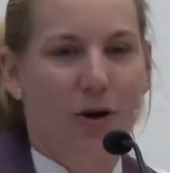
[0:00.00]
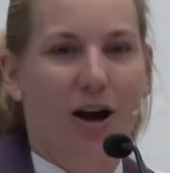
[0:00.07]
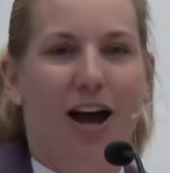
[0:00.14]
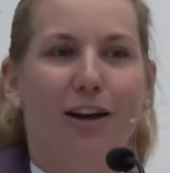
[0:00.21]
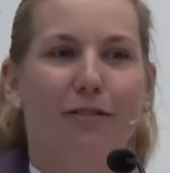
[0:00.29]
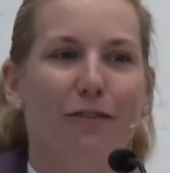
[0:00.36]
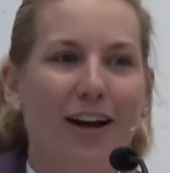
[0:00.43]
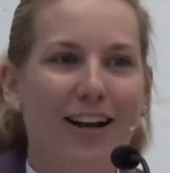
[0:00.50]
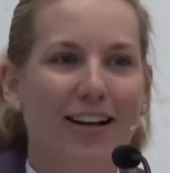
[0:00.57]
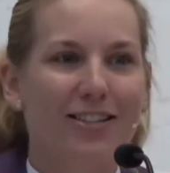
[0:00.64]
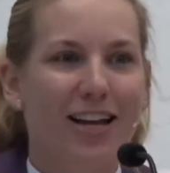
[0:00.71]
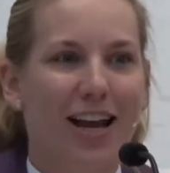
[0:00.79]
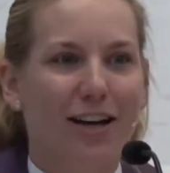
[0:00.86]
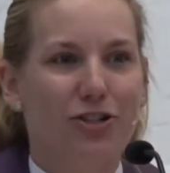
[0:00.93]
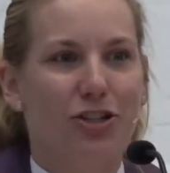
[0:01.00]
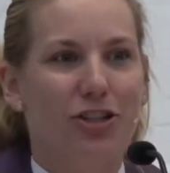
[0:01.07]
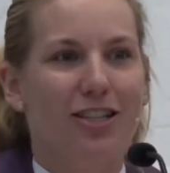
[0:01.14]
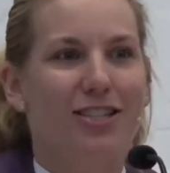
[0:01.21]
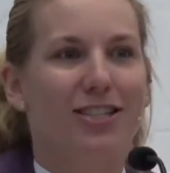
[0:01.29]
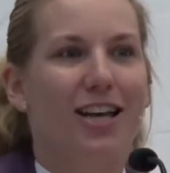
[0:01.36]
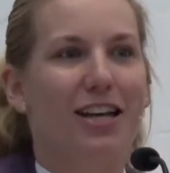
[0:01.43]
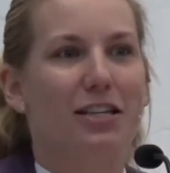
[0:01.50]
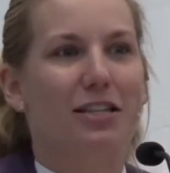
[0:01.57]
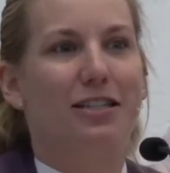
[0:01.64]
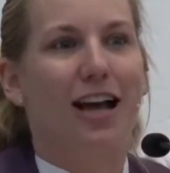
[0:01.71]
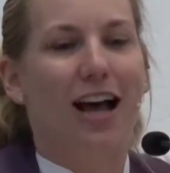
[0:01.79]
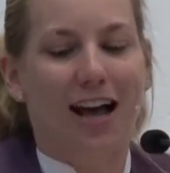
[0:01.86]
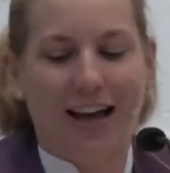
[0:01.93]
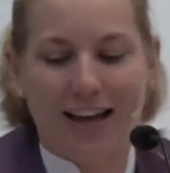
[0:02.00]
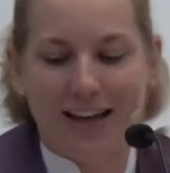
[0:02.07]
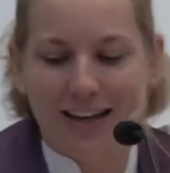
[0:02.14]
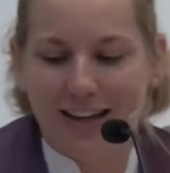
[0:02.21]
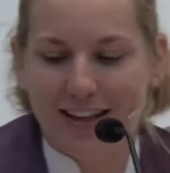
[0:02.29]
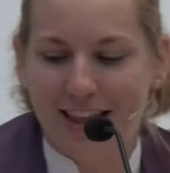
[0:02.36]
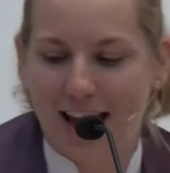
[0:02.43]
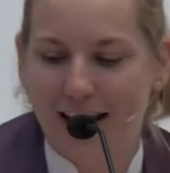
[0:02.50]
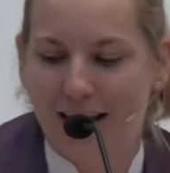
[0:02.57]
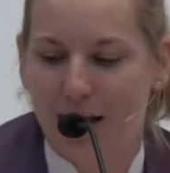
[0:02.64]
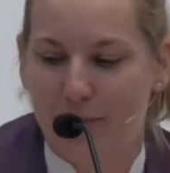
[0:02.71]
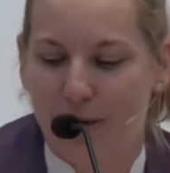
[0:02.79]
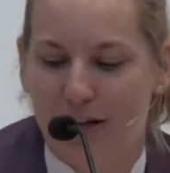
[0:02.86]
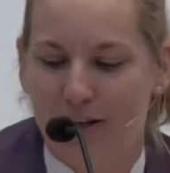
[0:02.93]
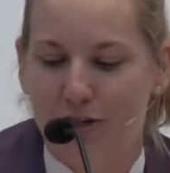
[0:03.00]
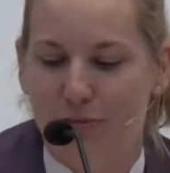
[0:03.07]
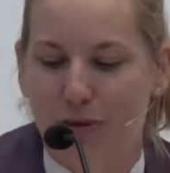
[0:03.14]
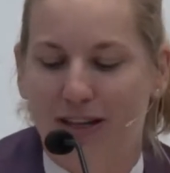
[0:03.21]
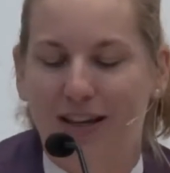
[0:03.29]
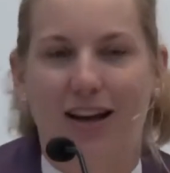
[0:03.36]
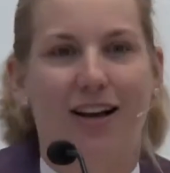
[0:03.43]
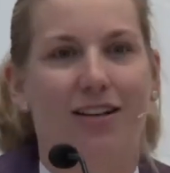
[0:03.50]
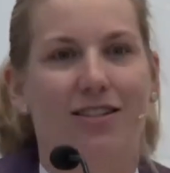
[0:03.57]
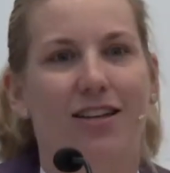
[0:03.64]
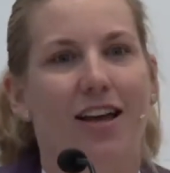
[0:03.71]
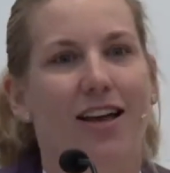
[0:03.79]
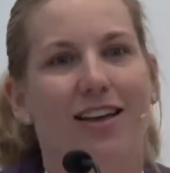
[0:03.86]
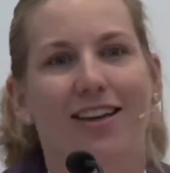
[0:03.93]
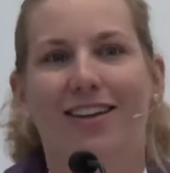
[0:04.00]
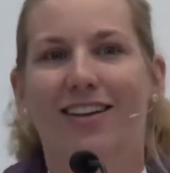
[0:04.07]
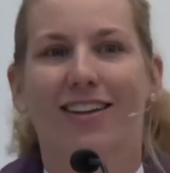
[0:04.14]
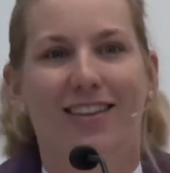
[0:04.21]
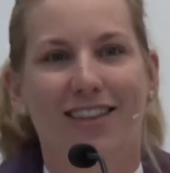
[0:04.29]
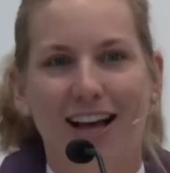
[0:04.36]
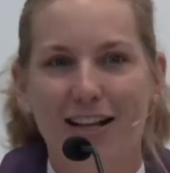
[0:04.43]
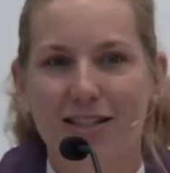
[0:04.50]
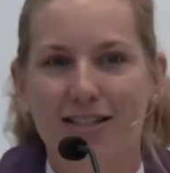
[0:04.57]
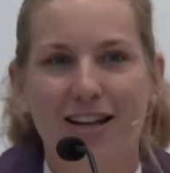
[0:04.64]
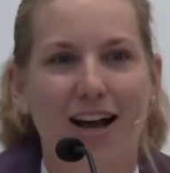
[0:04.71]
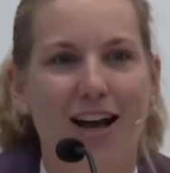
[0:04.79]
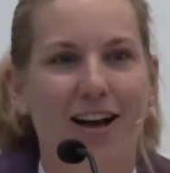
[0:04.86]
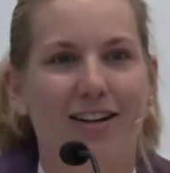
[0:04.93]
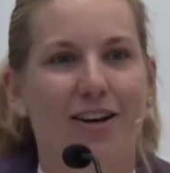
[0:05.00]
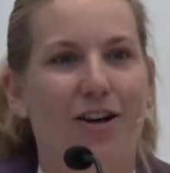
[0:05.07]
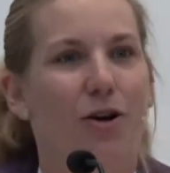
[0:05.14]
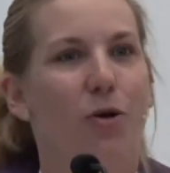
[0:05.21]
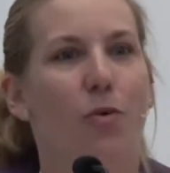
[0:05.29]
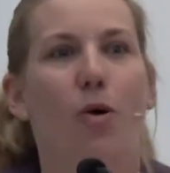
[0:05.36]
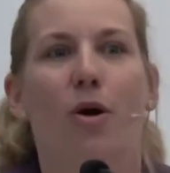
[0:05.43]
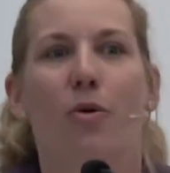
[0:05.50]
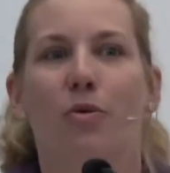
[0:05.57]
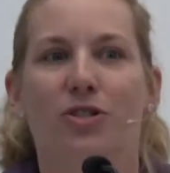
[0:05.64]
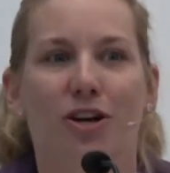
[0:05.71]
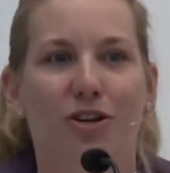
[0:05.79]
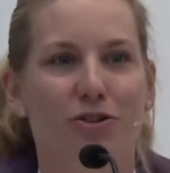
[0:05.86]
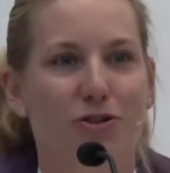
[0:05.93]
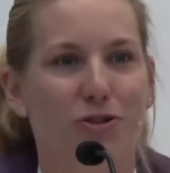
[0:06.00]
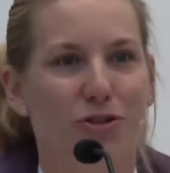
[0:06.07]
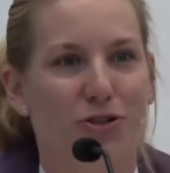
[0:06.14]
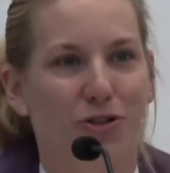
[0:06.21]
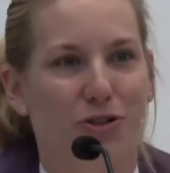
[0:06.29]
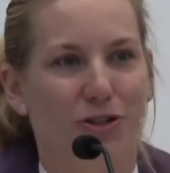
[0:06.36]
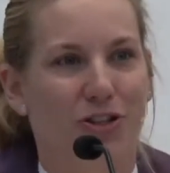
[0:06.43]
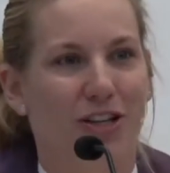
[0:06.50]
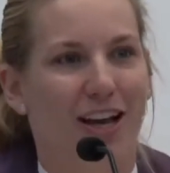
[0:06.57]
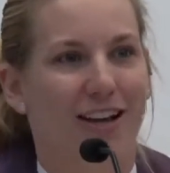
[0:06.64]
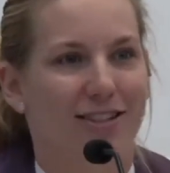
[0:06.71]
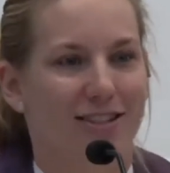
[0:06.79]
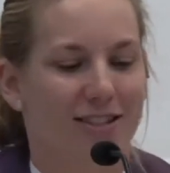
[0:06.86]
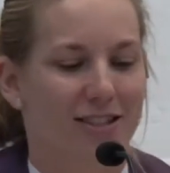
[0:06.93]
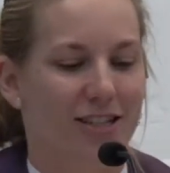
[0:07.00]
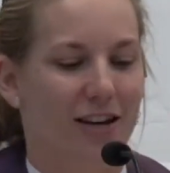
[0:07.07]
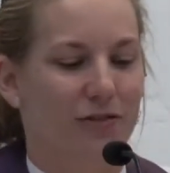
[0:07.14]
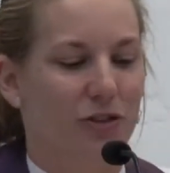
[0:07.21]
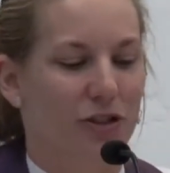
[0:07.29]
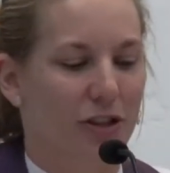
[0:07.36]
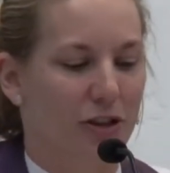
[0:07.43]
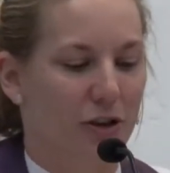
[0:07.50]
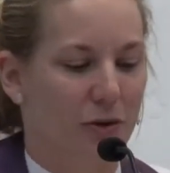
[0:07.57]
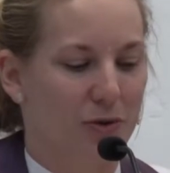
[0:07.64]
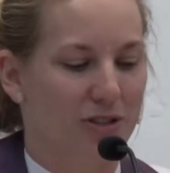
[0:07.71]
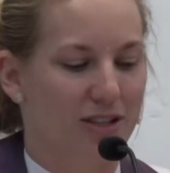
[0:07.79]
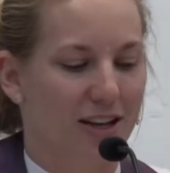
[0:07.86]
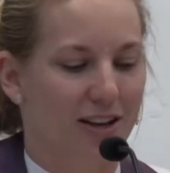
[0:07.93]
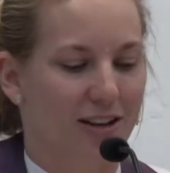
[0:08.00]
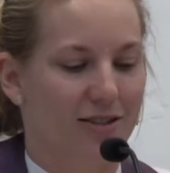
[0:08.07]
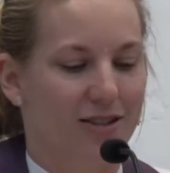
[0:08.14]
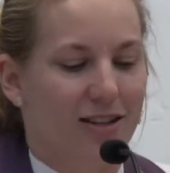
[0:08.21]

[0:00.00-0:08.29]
I invite us to actually set aside that image because that's not what was understood as the devil in those days.